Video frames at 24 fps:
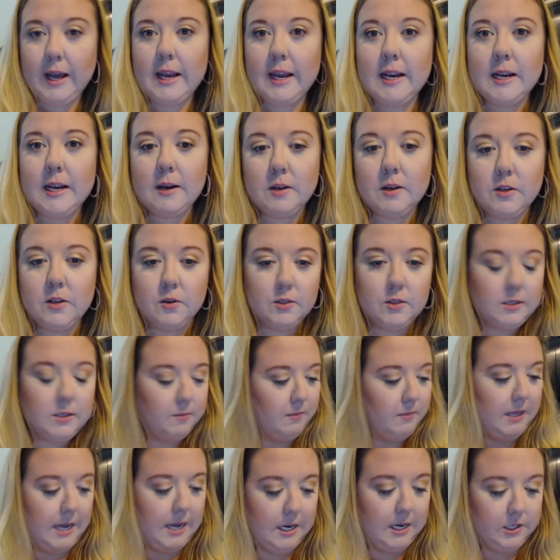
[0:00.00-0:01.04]
and do some
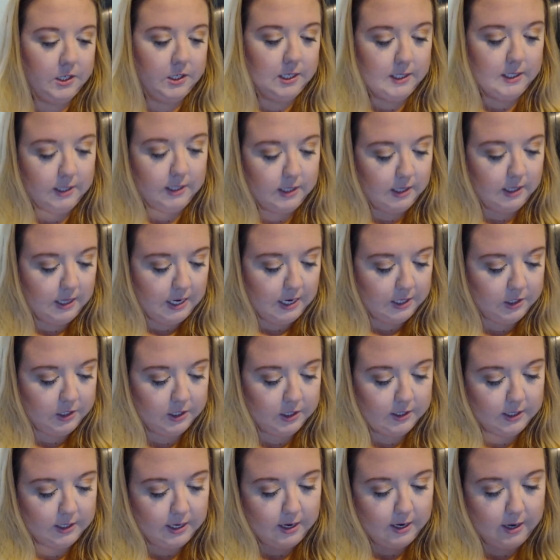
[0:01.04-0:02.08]
lashes. The
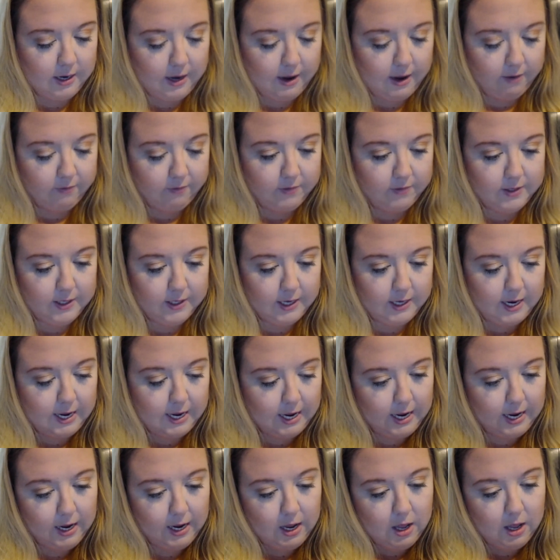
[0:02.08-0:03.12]
lashes I have
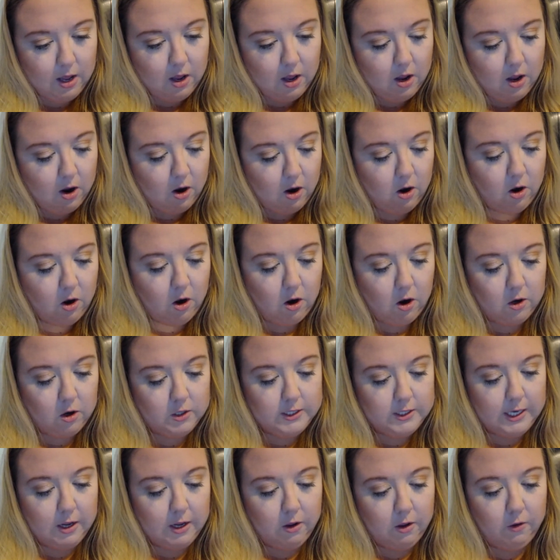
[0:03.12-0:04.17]
today are
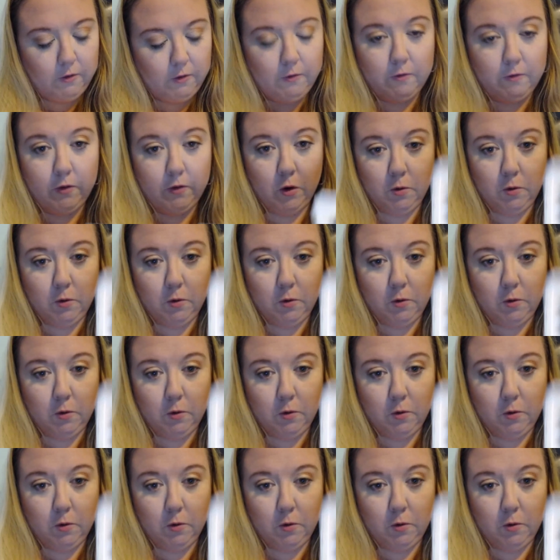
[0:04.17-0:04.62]
Ardell Faux